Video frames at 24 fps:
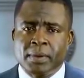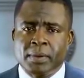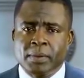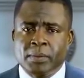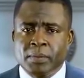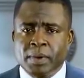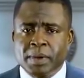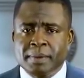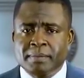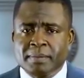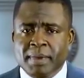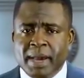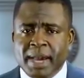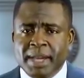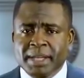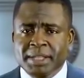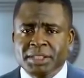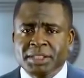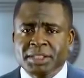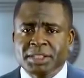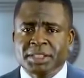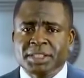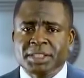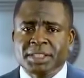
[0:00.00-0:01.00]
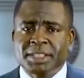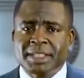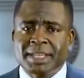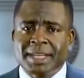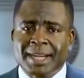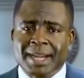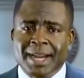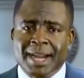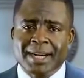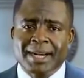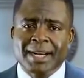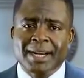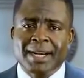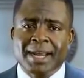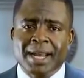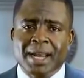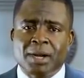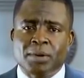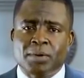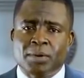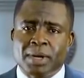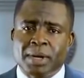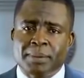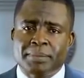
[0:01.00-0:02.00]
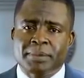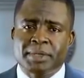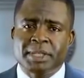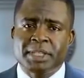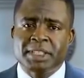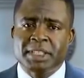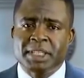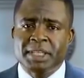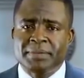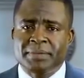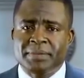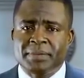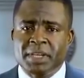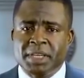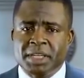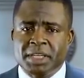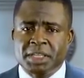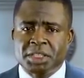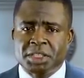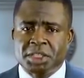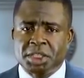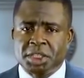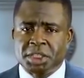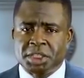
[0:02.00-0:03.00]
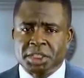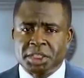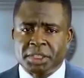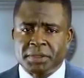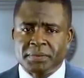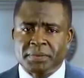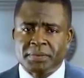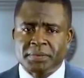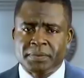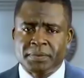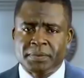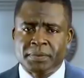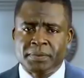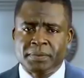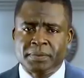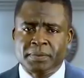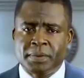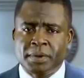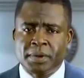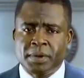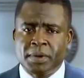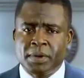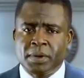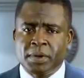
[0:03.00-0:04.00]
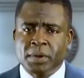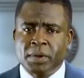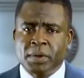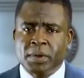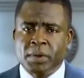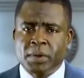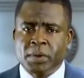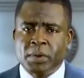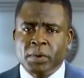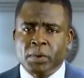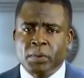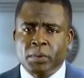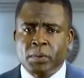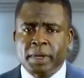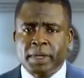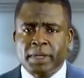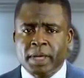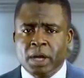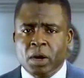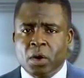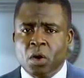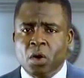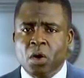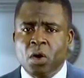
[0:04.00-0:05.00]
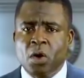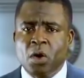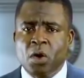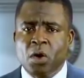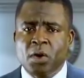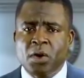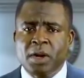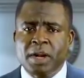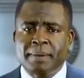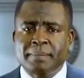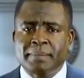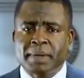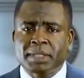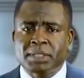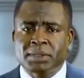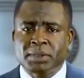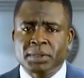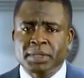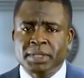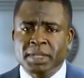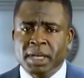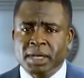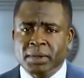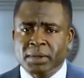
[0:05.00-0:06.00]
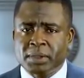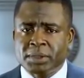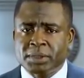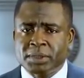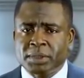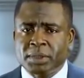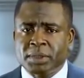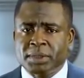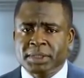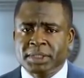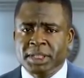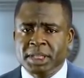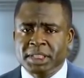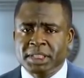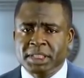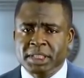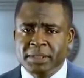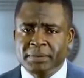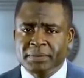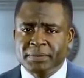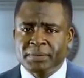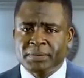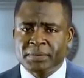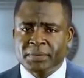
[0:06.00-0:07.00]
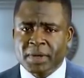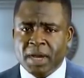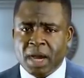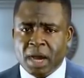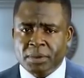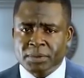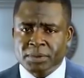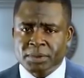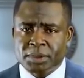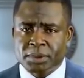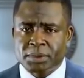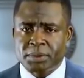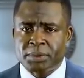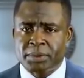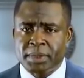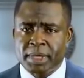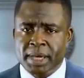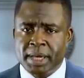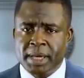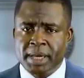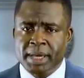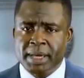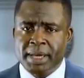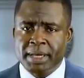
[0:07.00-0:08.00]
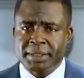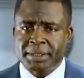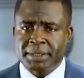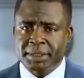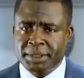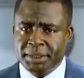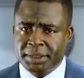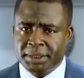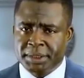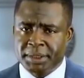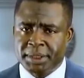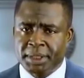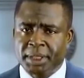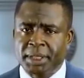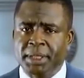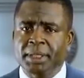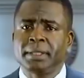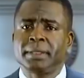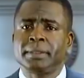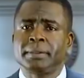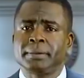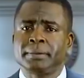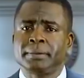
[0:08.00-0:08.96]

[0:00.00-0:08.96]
We merged the Canada Collaborative Initiative with the All Ambazonia Consultative Council, AACC,